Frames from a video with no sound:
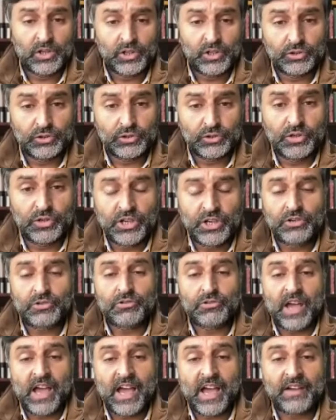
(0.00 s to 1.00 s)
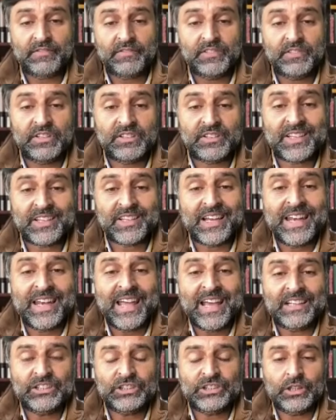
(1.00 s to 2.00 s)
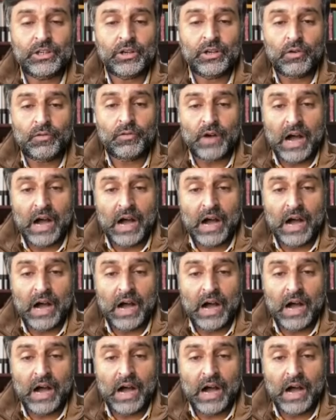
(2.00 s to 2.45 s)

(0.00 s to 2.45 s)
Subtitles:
You need to have this connection of